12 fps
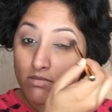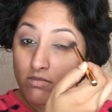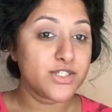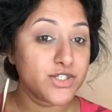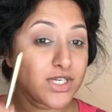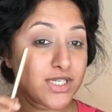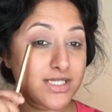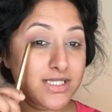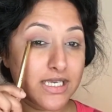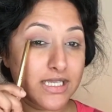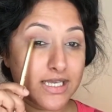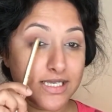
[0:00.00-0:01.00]
As you can
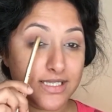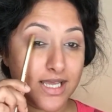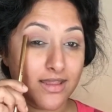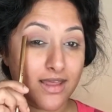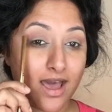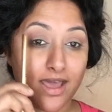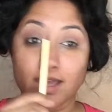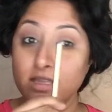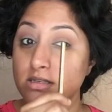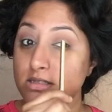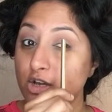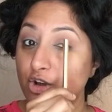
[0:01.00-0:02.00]
see, there's like that
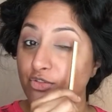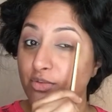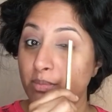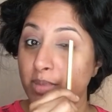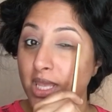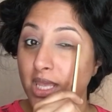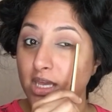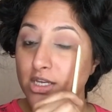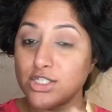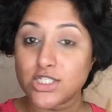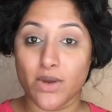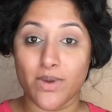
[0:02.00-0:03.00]
hint of pink
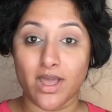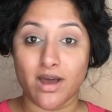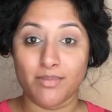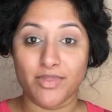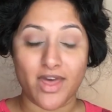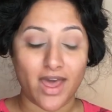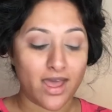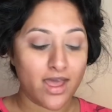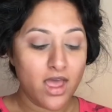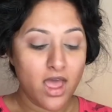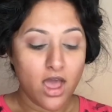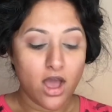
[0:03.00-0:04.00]
showing up there.
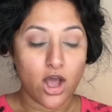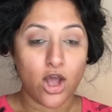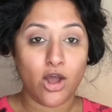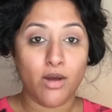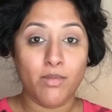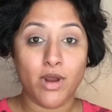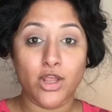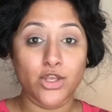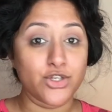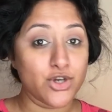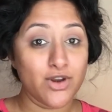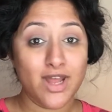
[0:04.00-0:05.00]
You
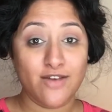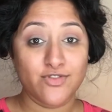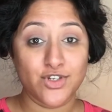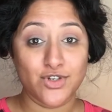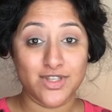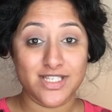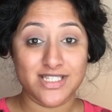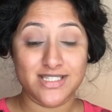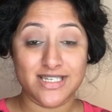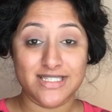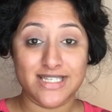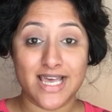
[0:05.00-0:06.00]
don't have to do this, as
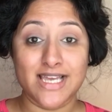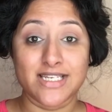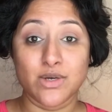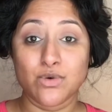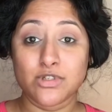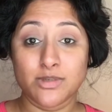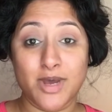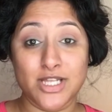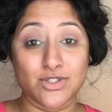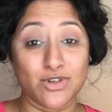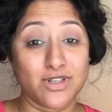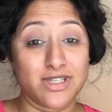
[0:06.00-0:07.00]
I said. It all
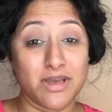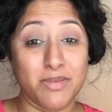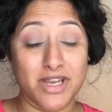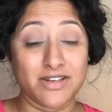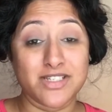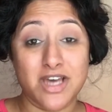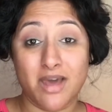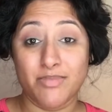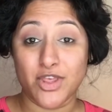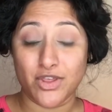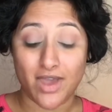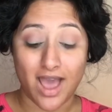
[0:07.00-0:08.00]
depends on the amount of time
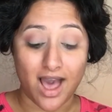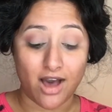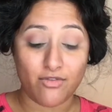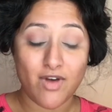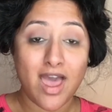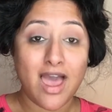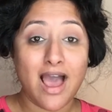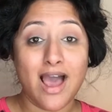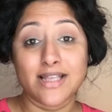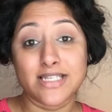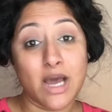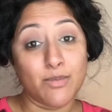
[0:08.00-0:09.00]
that you have
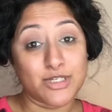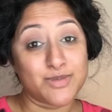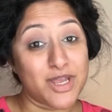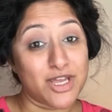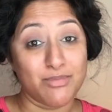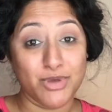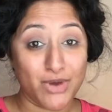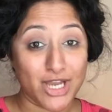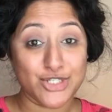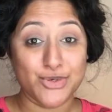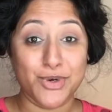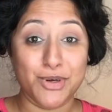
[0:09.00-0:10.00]
and how much makeup you
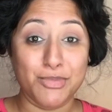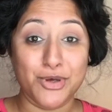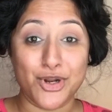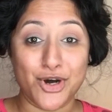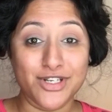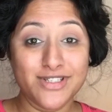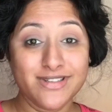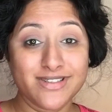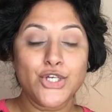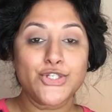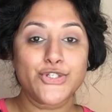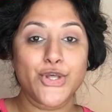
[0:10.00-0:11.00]
actually want to put on.
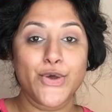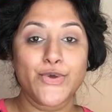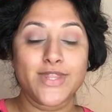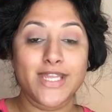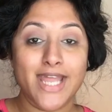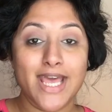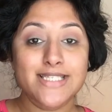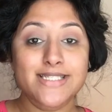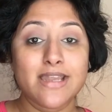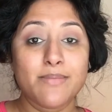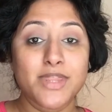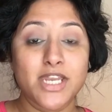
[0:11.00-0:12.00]
So the next
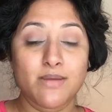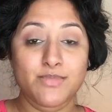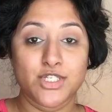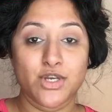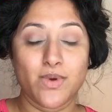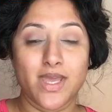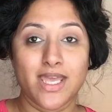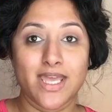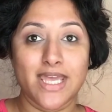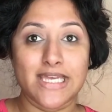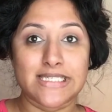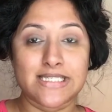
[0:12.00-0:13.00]
step that I'm doing
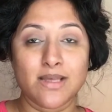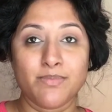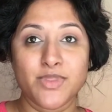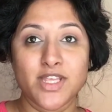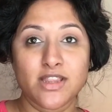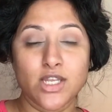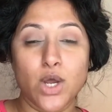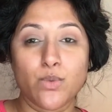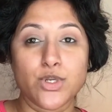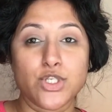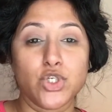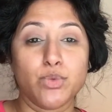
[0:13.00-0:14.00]
is something that I
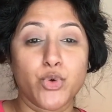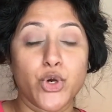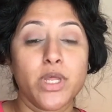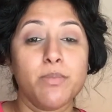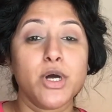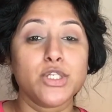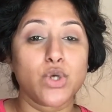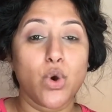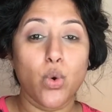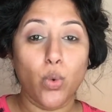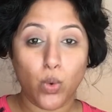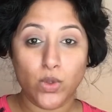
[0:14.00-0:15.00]
would do pretty much
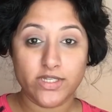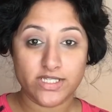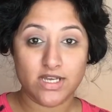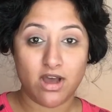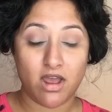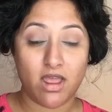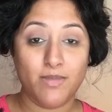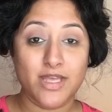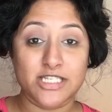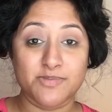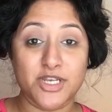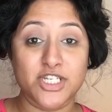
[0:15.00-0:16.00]
all the time,
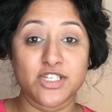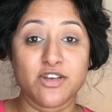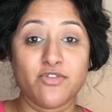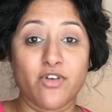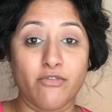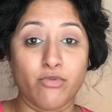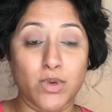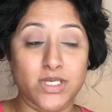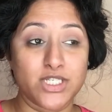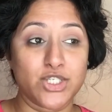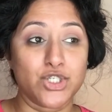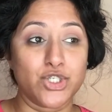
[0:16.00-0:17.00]
especially if I
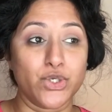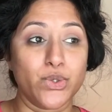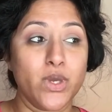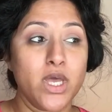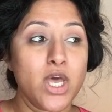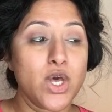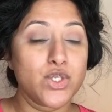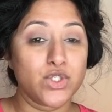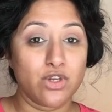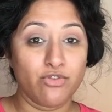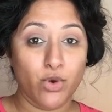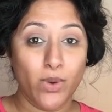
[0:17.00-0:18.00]
wanted to do
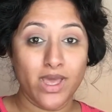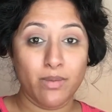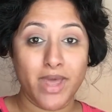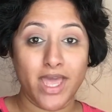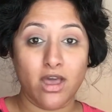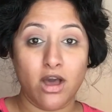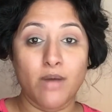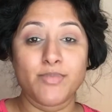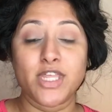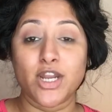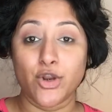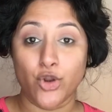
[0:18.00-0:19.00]
sort of quick
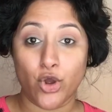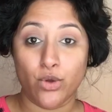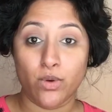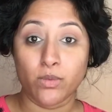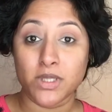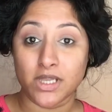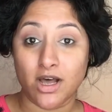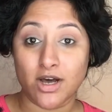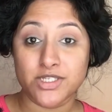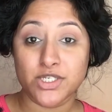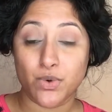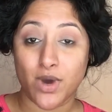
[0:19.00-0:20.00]
makeup that I know will
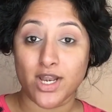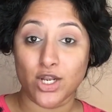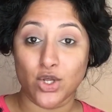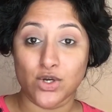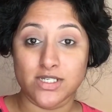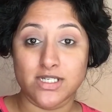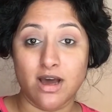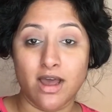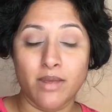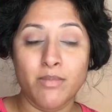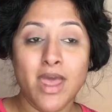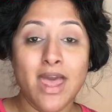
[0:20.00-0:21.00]
last quite a long
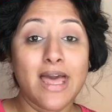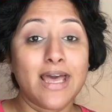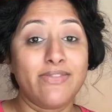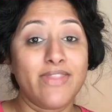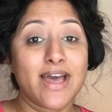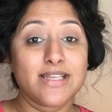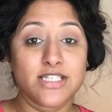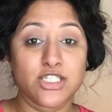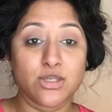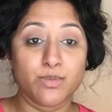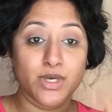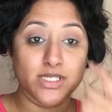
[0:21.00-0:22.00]
time, and that is
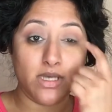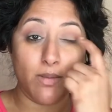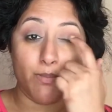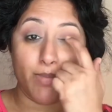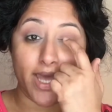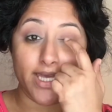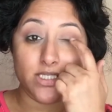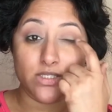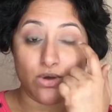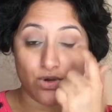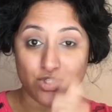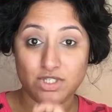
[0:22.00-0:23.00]
to put a base
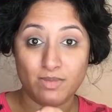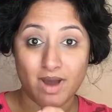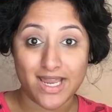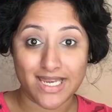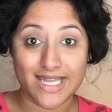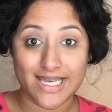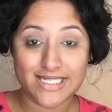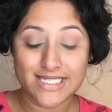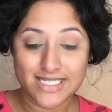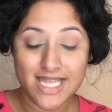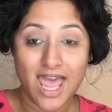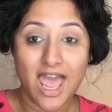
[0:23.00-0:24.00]
onto my
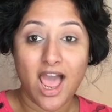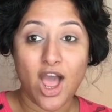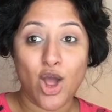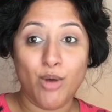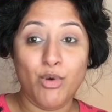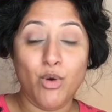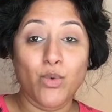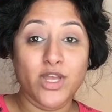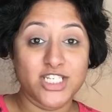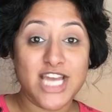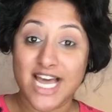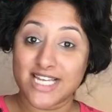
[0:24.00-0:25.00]
lids
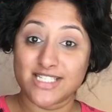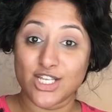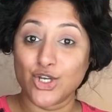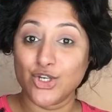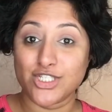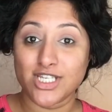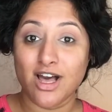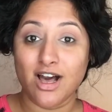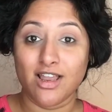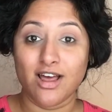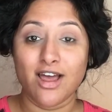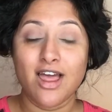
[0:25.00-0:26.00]
which has a good
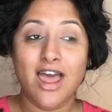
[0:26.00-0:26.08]
colour.